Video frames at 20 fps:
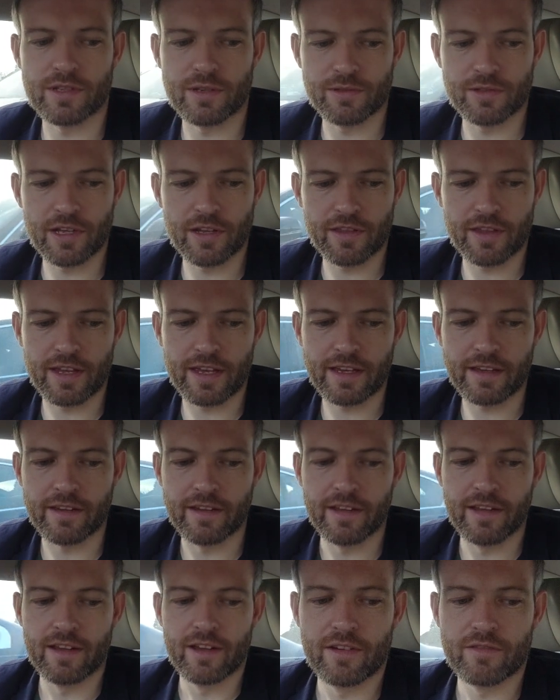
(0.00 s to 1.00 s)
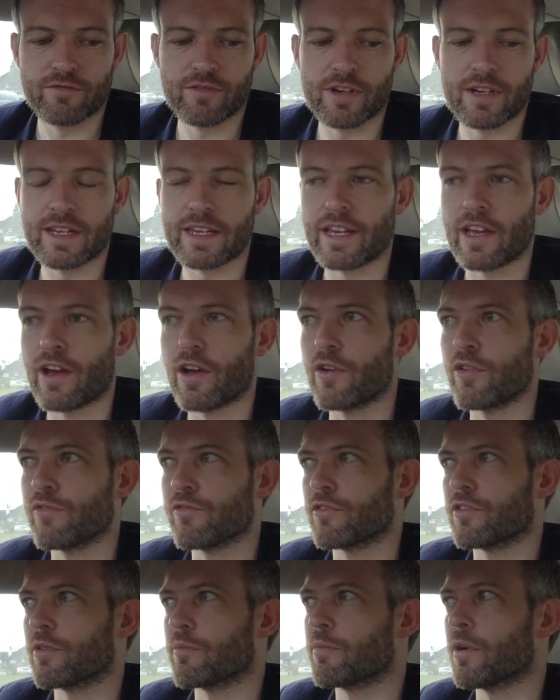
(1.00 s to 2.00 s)
There's nothing really
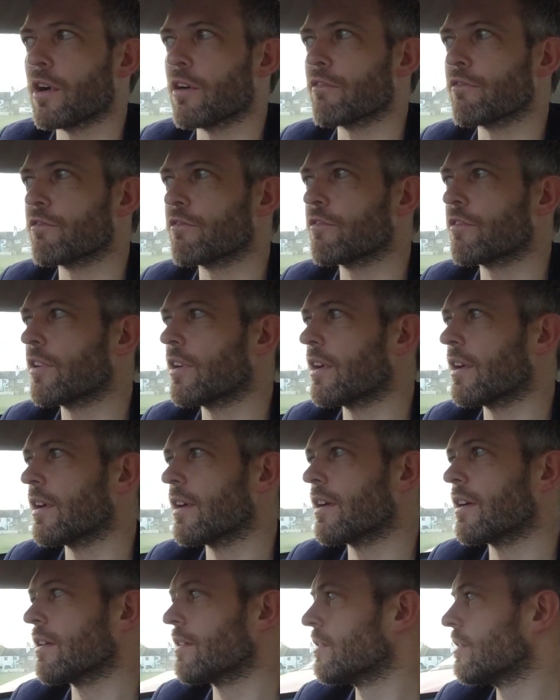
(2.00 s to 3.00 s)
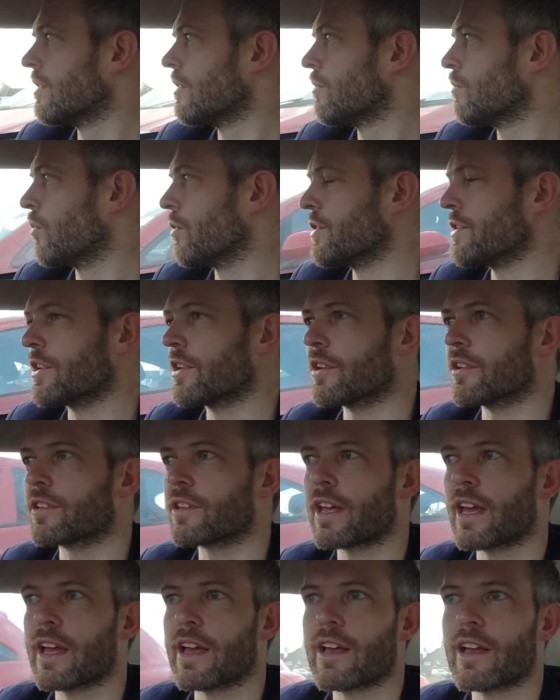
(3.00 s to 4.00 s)
over and above what you could
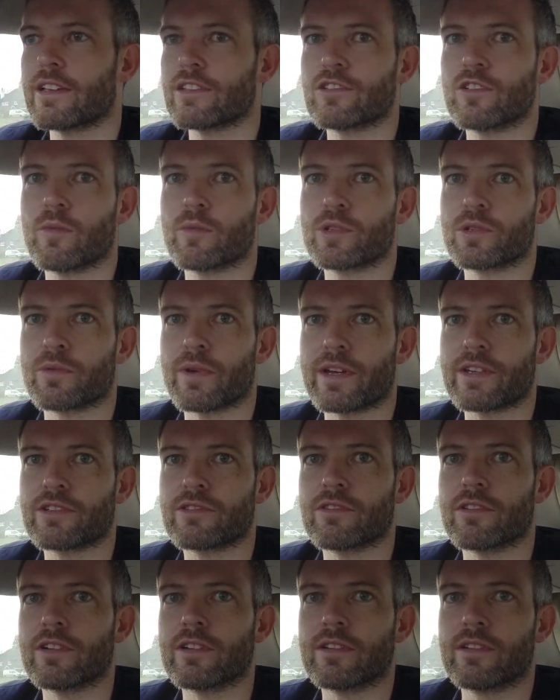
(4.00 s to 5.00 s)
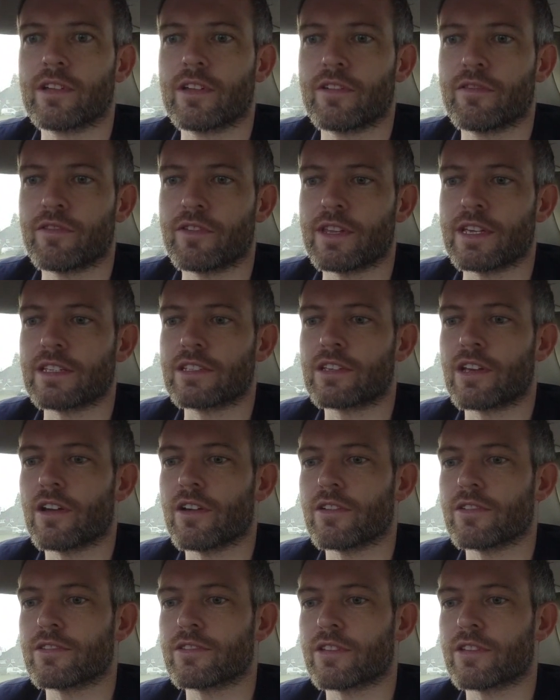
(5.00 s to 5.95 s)
get as an optional extra for these cars.